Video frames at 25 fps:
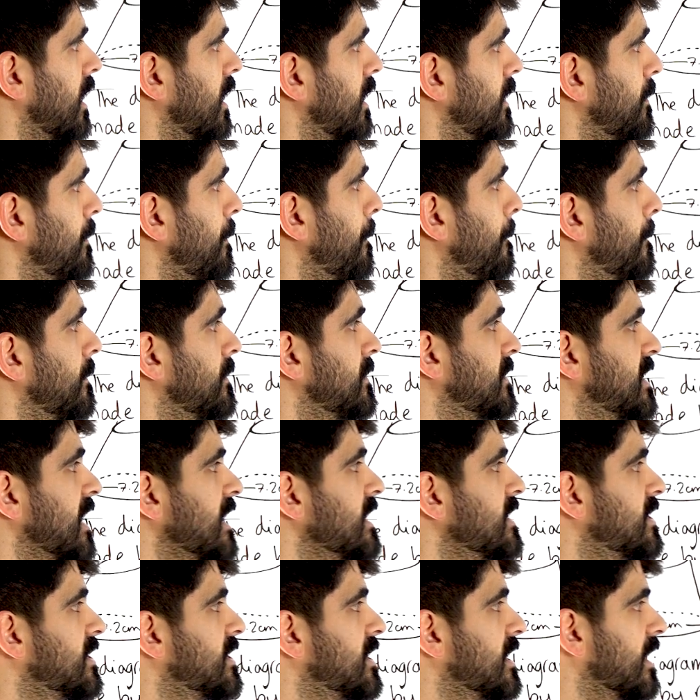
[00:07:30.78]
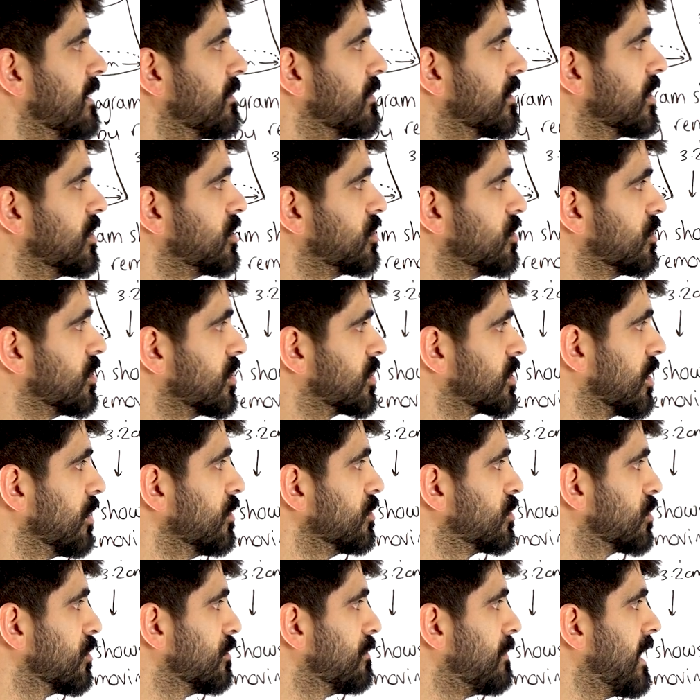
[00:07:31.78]
um, density. I'm going to do the
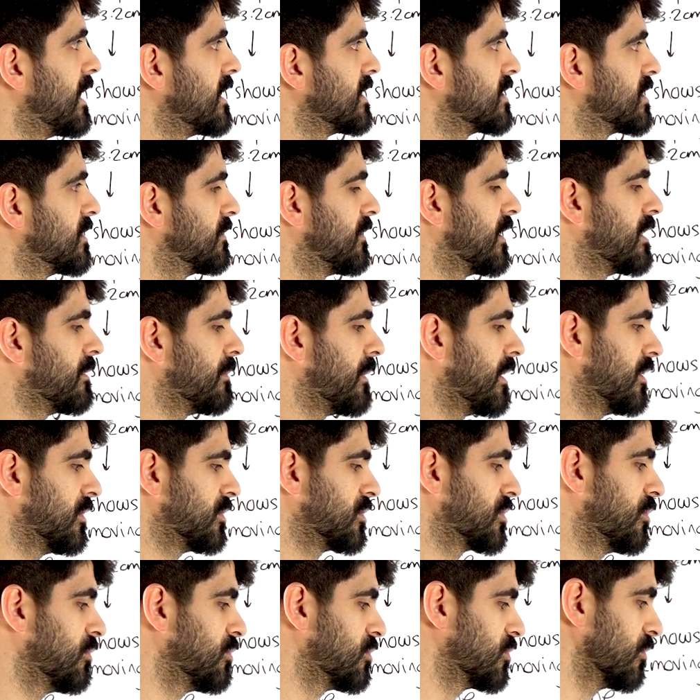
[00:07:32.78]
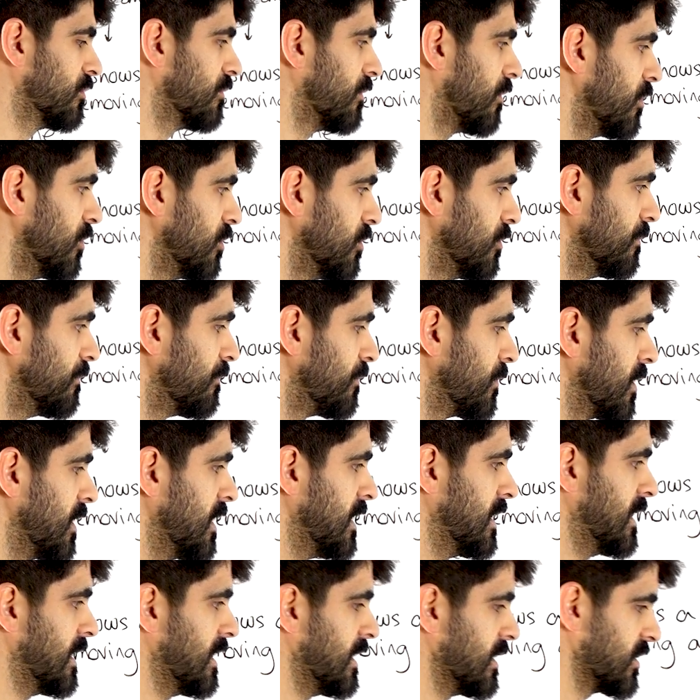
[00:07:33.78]
total mass divided by the total volume.
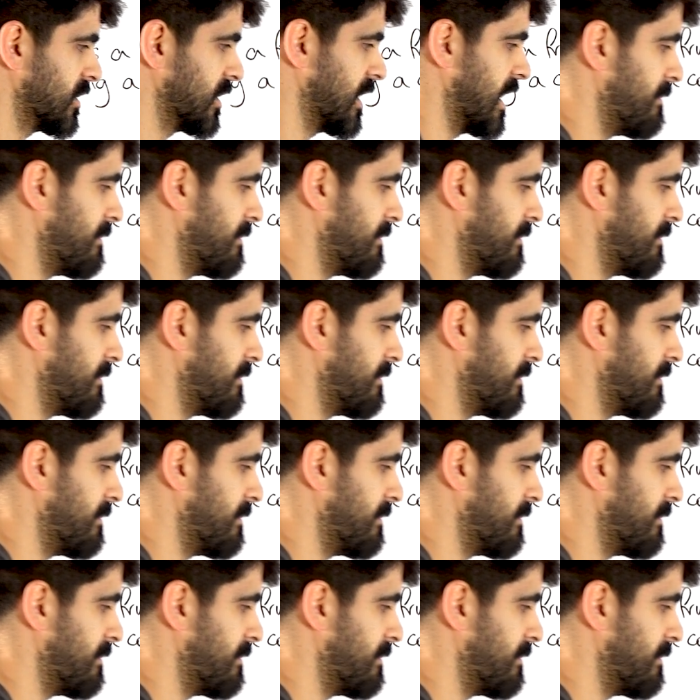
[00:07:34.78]
So